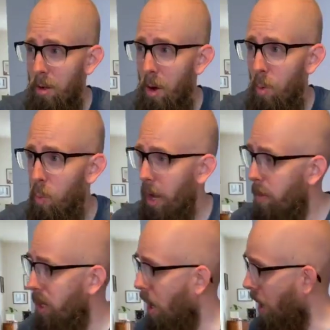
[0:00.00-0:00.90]
go
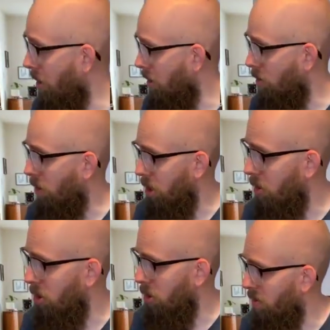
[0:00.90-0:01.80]
way beyond what
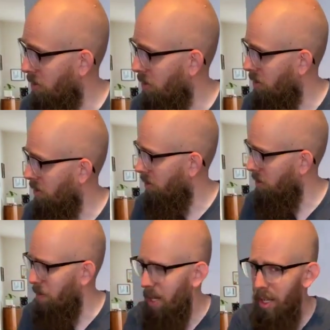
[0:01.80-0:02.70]
you would do for
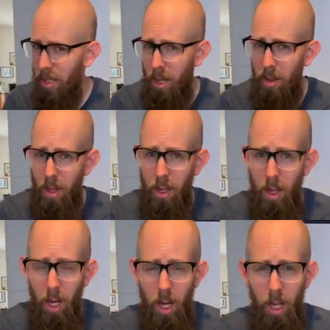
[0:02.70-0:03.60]
minis, I think.